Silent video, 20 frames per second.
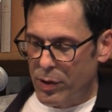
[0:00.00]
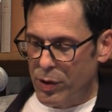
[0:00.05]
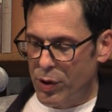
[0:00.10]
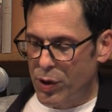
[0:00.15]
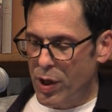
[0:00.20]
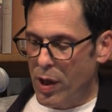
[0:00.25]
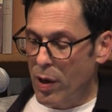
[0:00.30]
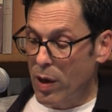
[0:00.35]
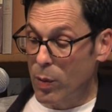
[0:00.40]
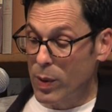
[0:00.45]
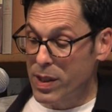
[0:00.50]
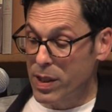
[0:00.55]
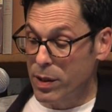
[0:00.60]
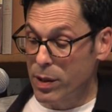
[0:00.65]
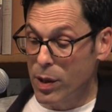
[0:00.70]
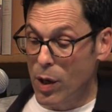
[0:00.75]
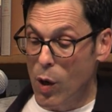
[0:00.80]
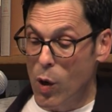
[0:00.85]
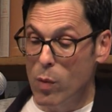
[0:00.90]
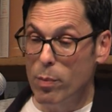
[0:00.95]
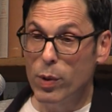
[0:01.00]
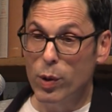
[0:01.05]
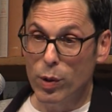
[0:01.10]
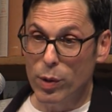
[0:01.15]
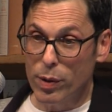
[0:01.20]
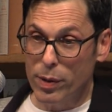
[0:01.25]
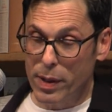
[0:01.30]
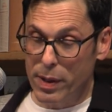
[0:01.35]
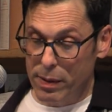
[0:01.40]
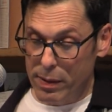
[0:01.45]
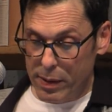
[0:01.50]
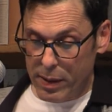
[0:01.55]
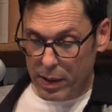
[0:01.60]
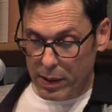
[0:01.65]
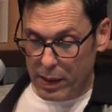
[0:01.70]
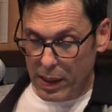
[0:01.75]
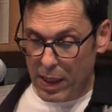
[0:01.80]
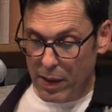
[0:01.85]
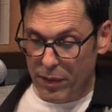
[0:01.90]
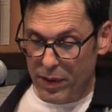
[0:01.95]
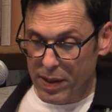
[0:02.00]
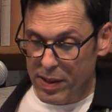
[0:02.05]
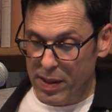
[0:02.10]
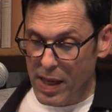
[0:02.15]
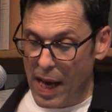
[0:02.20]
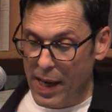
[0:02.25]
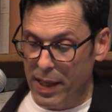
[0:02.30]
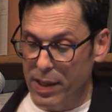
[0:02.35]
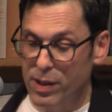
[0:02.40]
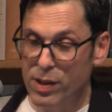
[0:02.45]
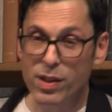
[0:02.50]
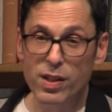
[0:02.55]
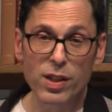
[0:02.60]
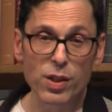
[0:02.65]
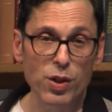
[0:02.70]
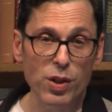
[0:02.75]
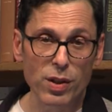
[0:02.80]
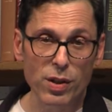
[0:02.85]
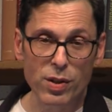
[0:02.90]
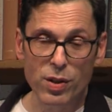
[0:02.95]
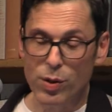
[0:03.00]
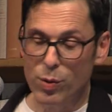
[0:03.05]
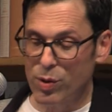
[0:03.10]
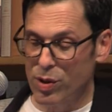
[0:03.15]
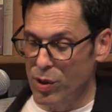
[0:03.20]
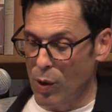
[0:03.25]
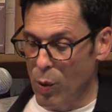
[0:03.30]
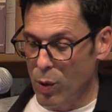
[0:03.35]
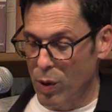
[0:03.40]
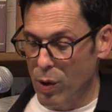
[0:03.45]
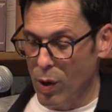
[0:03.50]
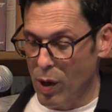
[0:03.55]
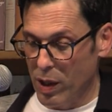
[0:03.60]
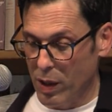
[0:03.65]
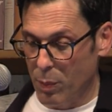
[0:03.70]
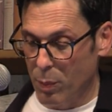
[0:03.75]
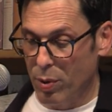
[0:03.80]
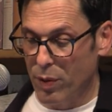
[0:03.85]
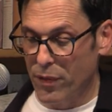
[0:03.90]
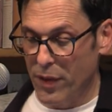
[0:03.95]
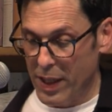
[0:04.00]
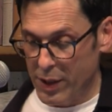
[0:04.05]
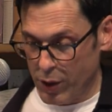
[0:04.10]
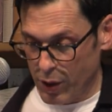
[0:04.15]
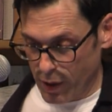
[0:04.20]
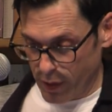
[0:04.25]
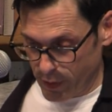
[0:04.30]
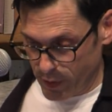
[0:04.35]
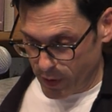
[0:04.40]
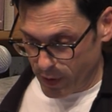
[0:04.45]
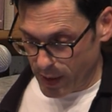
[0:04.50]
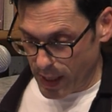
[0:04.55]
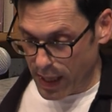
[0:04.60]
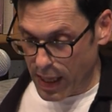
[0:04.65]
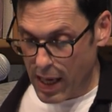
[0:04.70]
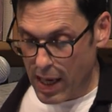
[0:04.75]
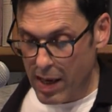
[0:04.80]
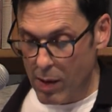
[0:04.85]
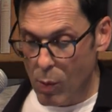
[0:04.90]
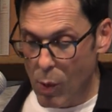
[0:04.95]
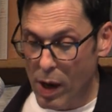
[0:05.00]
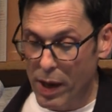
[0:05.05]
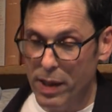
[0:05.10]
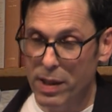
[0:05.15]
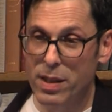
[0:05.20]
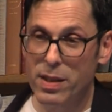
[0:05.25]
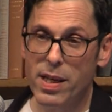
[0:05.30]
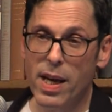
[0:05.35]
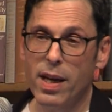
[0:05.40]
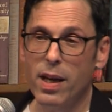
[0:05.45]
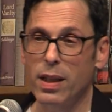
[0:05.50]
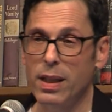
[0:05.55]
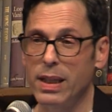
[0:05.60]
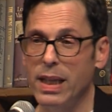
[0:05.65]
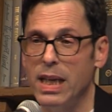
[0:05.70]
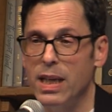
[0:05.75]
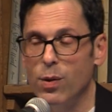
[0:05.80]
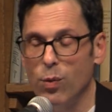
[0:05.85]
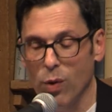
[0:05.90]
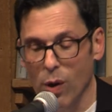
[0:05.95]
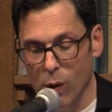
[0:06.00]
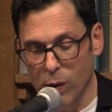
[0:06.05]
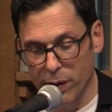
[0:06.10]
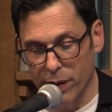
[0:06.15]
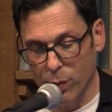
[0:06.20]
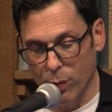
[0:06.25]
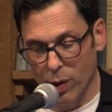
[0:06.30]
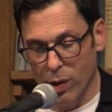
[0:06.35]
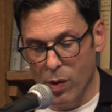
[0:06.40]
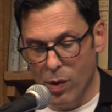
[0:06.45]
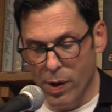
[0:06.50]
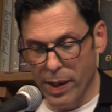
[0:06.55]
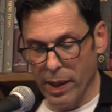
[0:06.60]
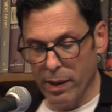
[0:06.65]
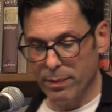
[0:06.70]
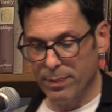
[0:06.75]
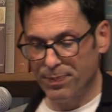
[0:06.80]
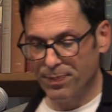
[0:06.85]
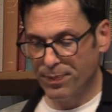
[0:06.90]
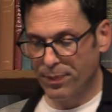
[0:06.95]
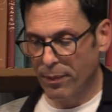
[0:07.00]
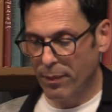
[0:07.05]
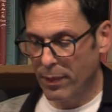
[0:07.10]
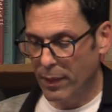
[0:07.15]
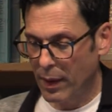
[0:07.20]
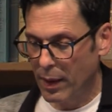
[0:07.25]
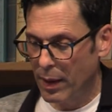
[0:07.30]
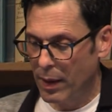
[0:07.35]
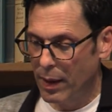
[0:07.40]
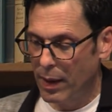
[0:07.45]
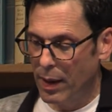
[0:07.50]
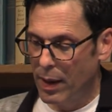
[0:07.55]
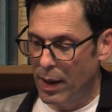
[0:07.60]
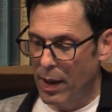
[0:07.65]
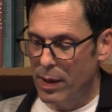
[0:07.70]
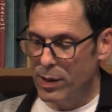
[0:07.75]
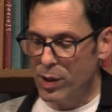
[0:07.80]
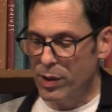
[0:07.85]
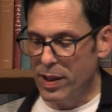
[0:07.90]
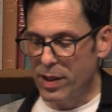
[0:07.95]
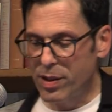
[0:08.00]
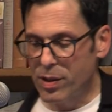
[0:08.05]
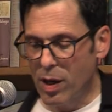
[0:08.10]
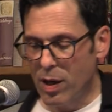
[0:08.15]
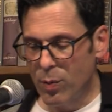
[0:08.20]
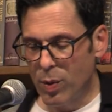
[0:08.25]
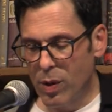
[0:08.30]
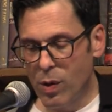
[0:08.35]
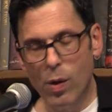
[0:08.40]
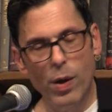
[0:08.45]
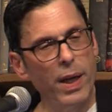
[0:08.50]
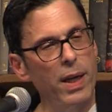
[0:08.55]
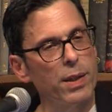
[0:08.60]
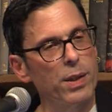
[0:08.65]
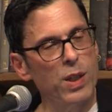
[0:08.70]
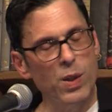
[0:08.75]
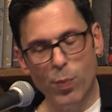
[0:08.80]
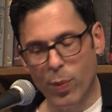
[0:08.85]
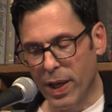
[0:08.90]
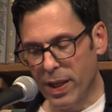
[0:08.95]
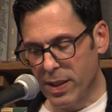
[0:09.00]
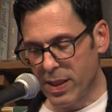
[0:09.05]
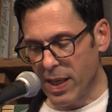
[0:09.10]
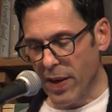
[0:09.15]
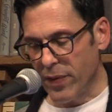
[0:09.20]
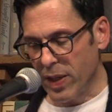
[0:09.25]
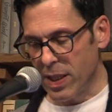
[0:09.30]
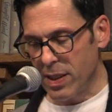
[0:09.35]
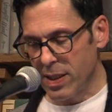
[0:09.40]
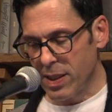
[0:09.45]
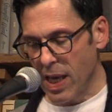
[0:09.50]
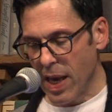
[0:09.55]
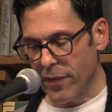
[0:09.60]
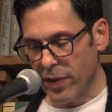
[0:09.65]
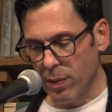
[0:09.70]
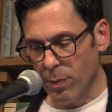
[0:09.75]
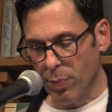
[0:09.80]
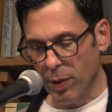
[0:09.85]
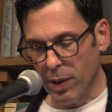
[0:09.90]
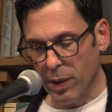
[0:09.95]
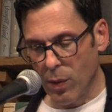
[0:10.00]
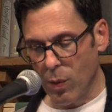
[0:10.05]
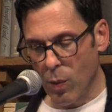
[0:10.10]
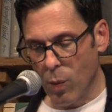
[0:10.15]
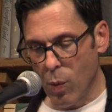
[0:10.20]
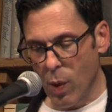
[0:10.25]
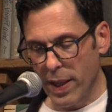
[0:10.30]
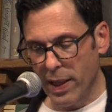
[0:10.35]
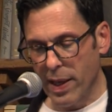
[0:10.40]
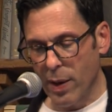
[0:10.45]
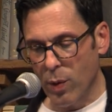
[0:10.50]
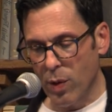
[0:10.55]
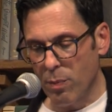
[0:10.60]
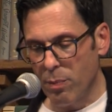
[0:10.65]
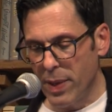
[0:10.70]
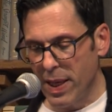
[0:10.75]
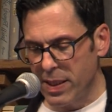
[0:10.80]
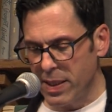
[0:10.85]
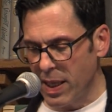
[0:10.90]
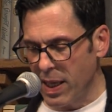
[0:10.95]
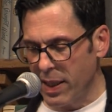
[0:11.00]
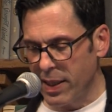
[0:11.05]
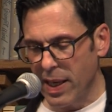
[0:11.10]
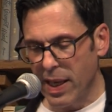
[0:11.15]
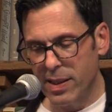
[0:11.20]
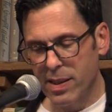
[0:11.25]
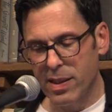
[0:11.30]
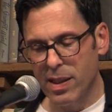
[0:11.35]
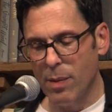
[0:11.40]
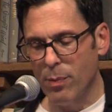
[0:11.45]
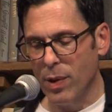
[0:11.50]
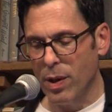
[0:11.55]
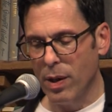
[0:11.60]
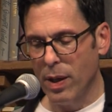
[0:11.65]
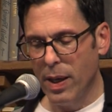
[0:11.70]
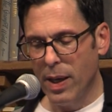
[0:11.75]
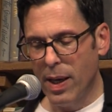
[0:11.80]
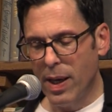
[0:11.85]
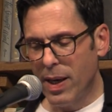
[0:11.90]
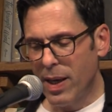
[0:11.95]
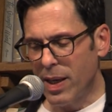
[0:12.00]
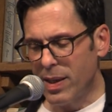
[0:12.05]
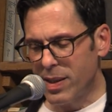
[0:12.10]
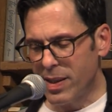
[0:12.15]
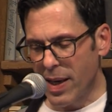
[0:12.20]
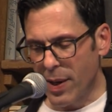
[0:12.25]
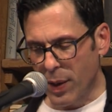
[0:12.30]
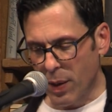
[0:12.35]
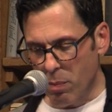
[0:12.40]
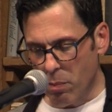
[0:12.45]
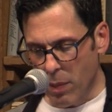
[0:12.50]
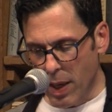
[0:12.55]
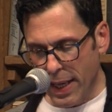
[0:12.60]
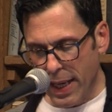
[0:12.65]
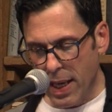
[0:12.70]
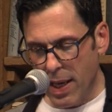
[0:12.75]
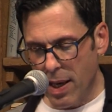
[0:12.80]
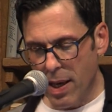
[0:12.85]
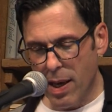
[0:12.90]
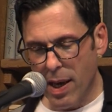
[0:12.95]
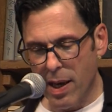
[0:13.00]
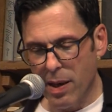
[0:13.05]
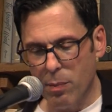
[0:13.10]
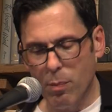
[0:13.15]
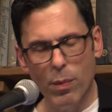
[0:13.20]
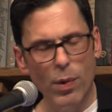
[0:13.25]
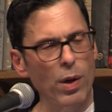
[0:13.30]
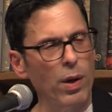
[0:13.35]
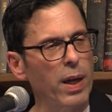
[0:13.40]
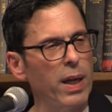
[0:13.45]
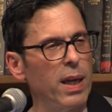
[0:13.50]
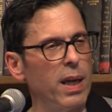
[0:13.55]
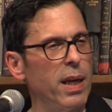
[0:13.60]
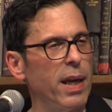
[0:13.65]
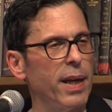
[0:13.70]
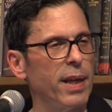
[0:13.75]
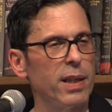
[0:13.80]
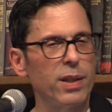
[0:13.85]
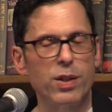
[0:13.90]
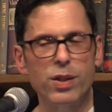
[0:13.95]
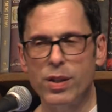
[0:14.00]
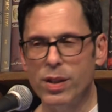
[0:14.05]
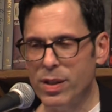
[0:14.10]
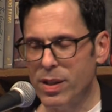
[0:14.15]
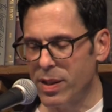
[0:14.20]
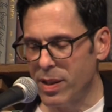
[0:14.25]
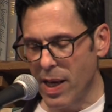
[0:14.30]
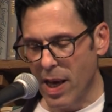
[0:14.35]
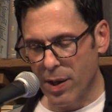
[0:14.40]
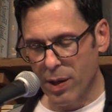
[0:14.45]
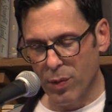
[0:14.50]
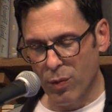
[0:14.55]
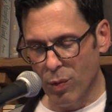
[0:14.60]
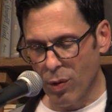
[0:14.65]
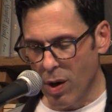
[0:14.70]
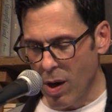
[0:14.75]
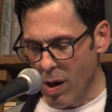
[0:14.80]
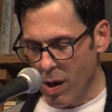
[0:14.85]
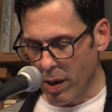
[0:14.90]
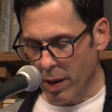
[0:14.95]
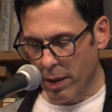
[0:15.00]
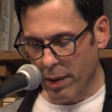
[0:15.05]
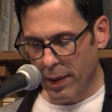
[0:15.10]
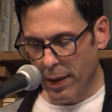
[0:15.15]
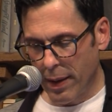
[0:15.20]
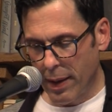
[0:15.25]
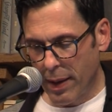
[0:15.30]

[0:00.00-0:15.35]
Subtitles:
Jerry was in no mood to leave the sonic decisions to so-called professionals, and he wanted to take a lead role in the recording. So they started recording in the spring of '77, but when they were mixing it that summer, it sounded muddy and murky, and it just sounded wrong.